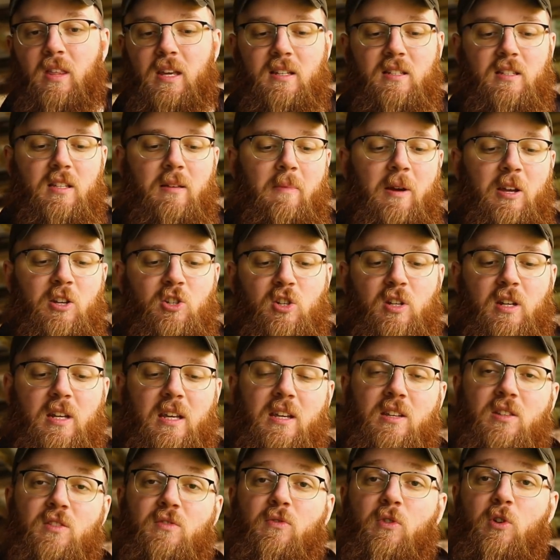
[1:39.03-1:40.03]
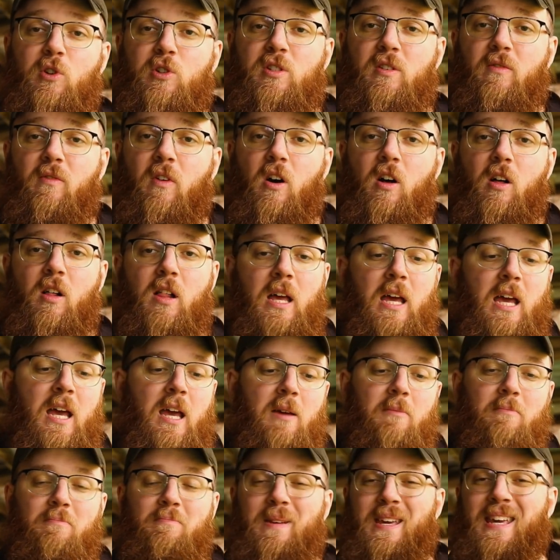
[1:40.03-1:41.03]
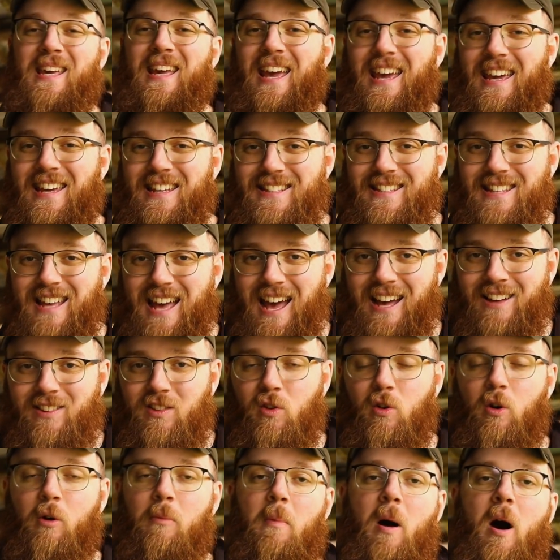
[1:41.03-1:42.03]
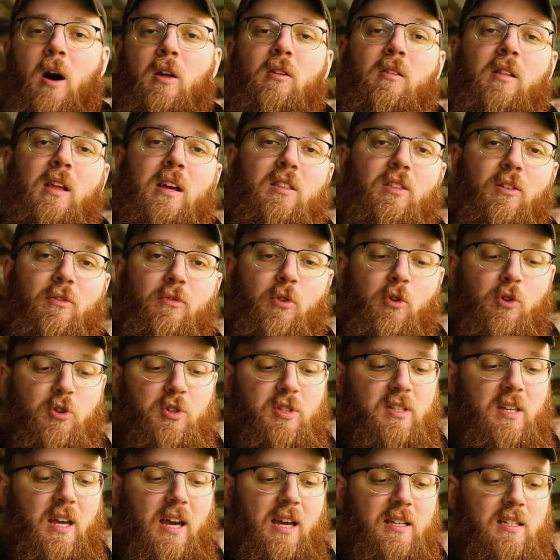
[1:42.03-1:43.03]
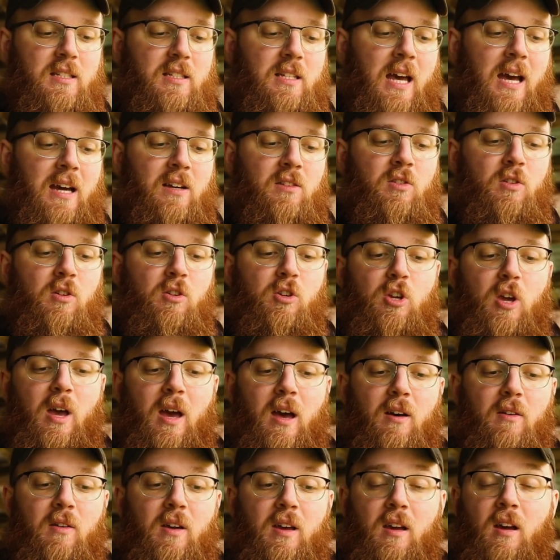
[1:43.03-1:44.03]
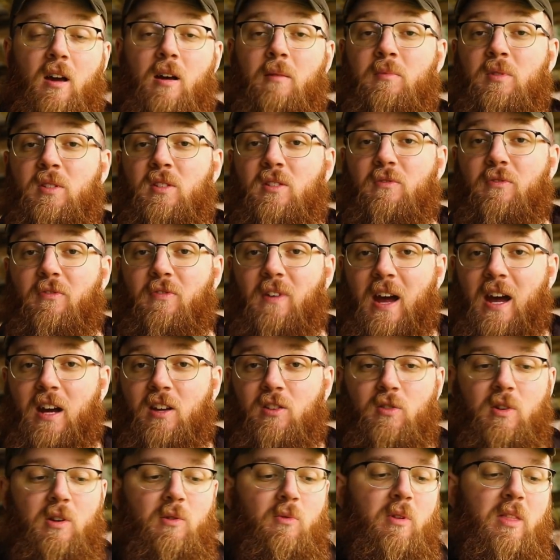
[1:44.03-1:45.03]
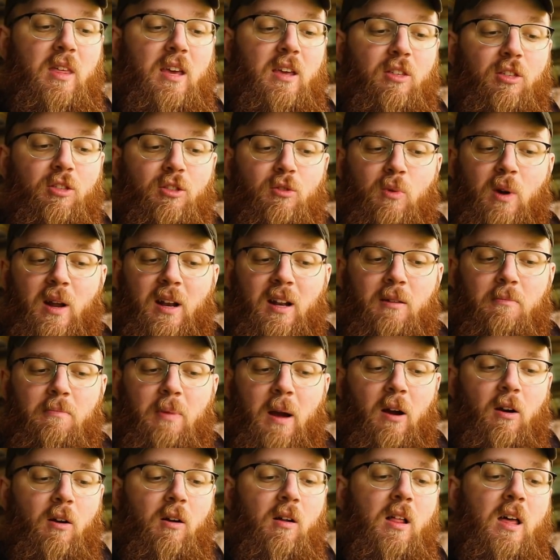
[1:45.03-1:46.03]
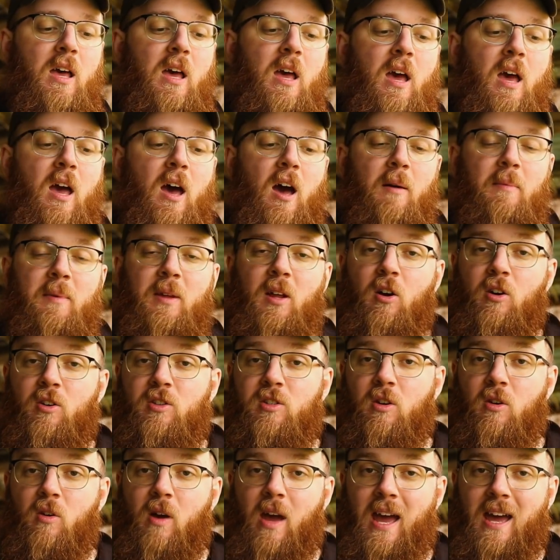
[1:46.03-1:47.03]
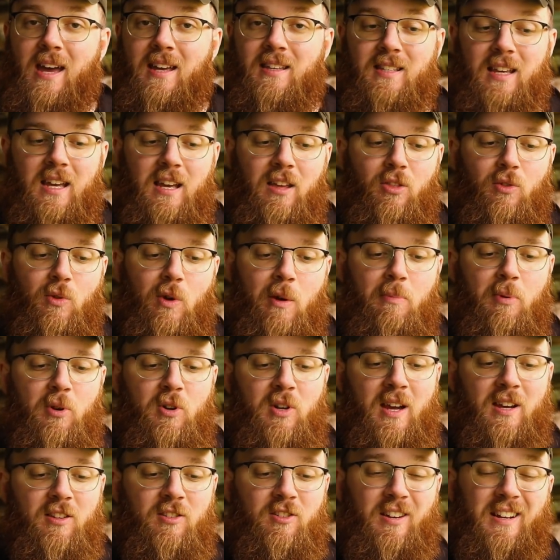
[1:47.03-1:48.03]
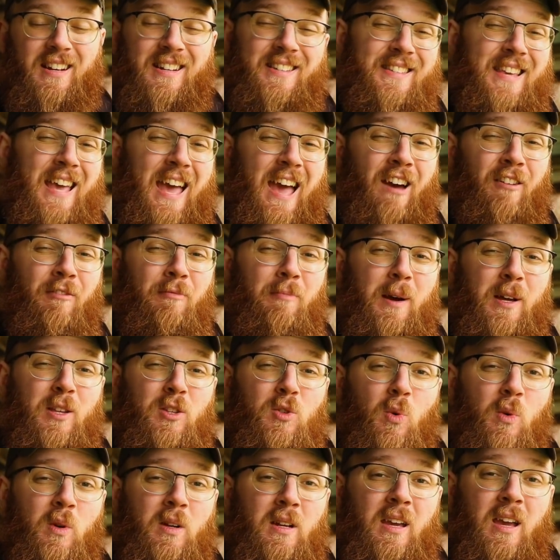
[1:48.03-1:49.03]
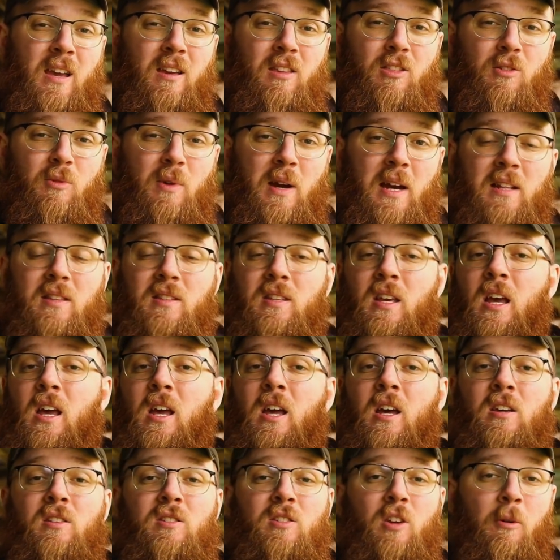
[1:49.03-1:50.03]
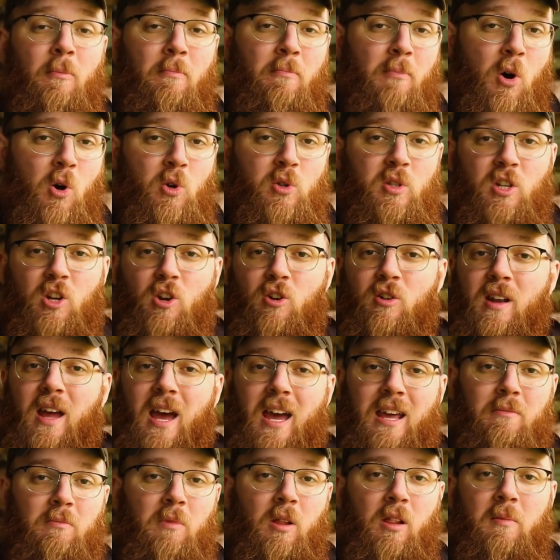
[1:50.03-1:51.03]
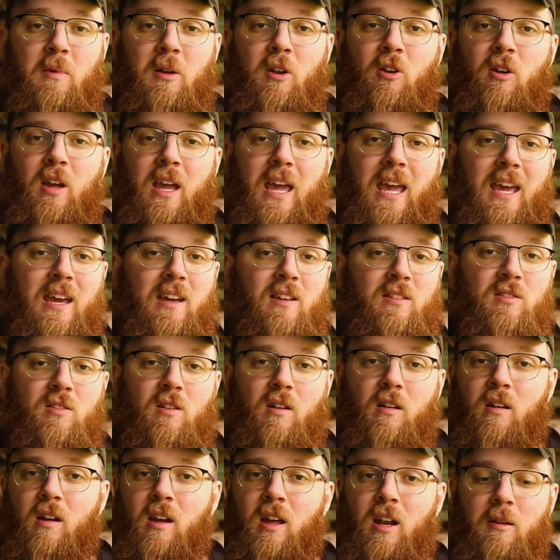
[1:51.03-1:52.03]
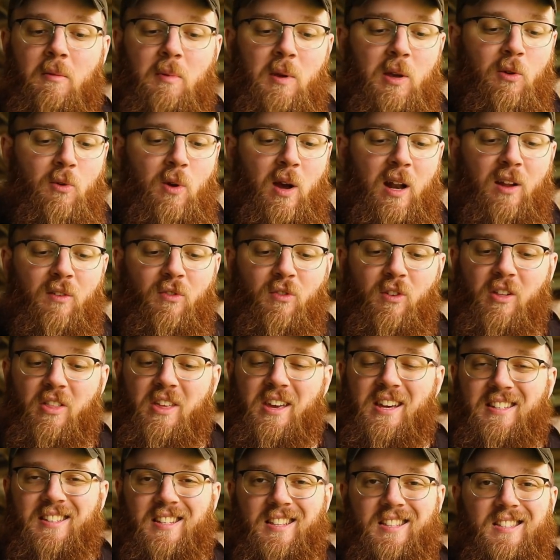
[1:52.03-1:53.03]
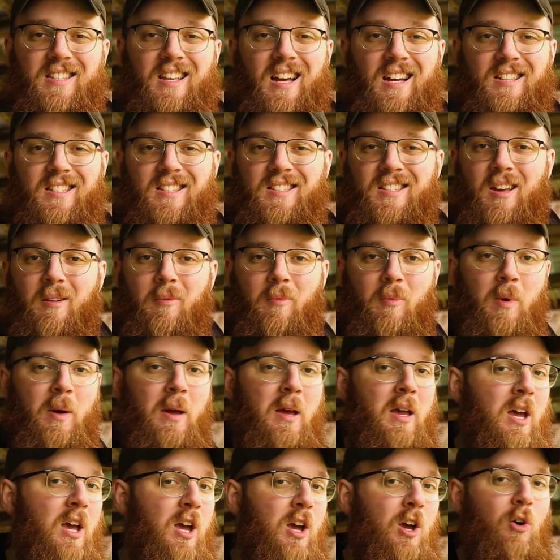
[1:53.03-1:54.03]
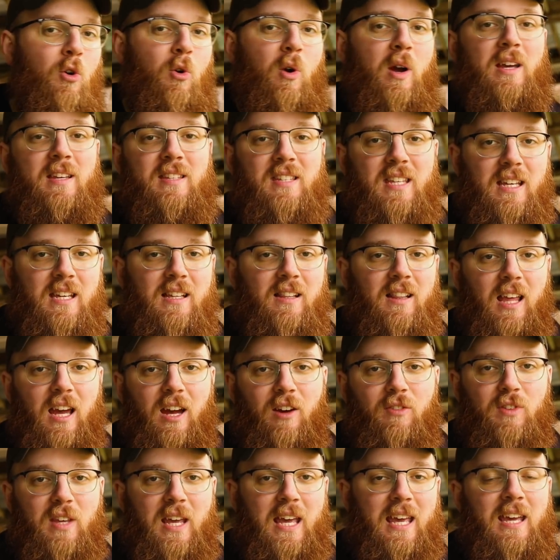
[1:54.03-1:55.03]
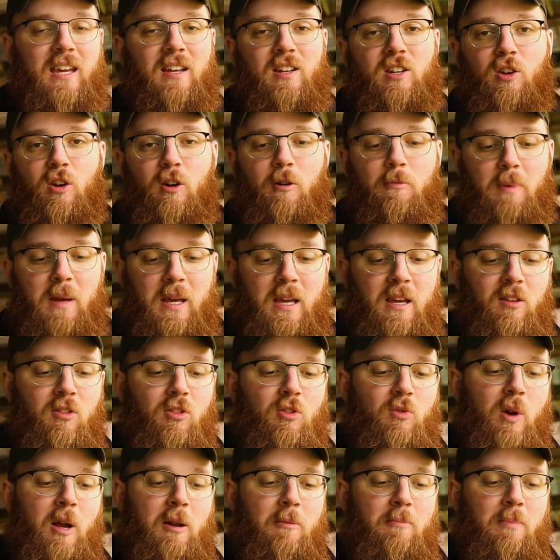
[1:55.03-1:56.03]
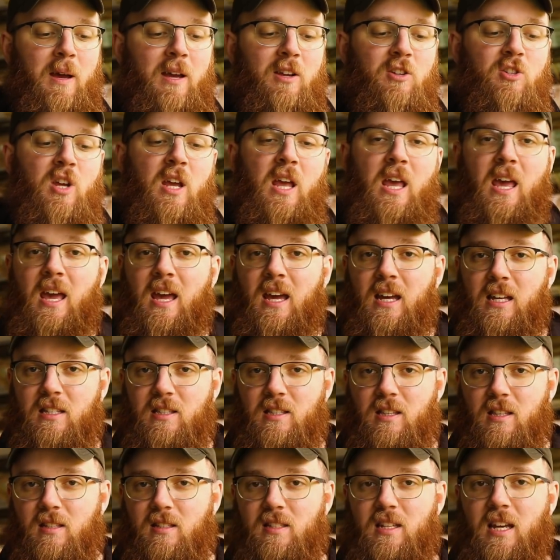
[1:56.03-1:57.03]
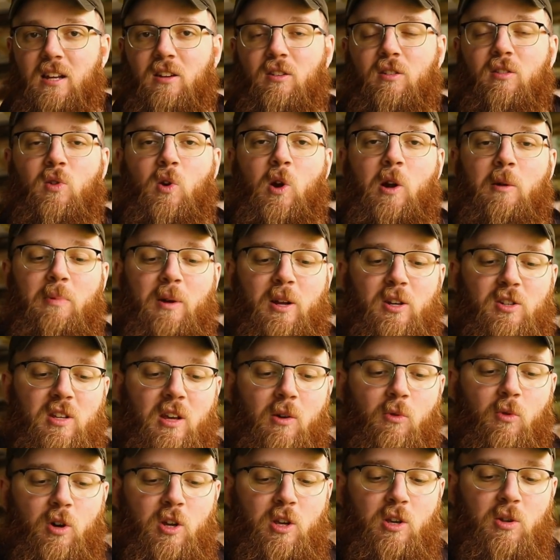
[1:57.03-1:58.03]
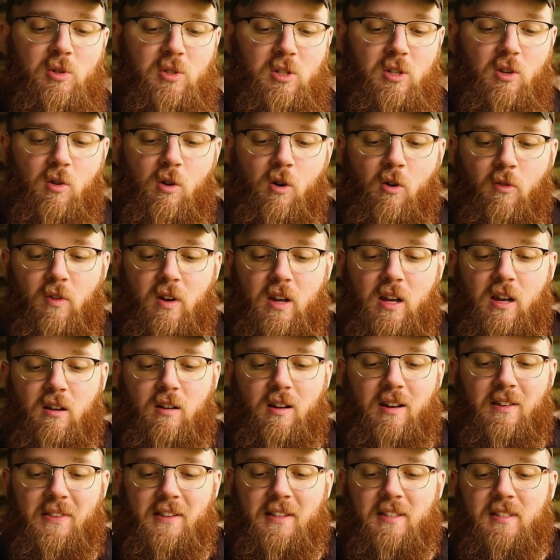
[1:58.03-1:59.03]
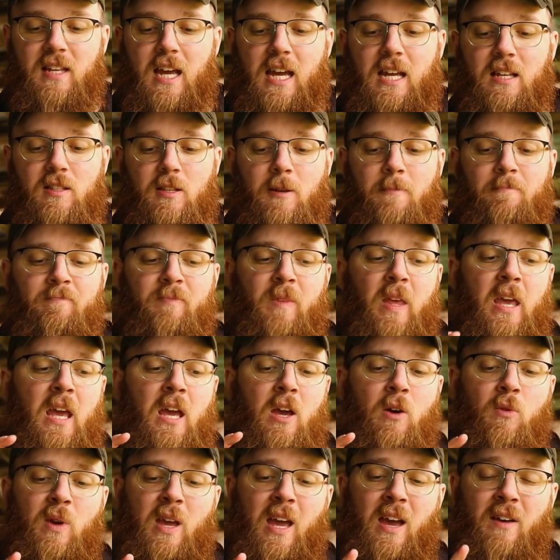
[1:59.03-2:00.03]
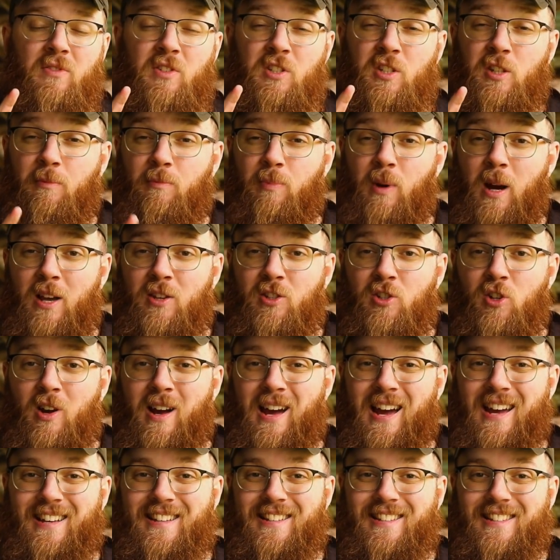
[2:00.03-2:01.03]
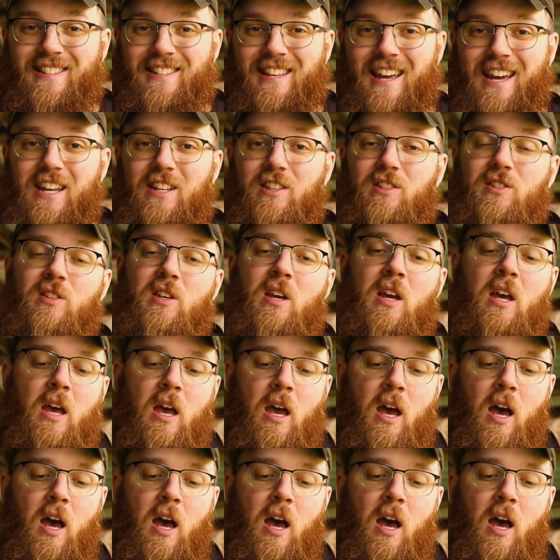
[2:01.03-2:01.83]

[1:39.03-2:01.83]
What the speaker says: things to mention is, first of all, being a tactical model, like the full-size tactical, it comes factory with a threaded barrel. It also has a thread protector. It is half by 28 threads, so most of your 9mm cans are going to be ready for this. It's not some crazy left-hand European thread pitch. It's the standard thread pitch that we're used to over here in the States. We have suppressor height sights,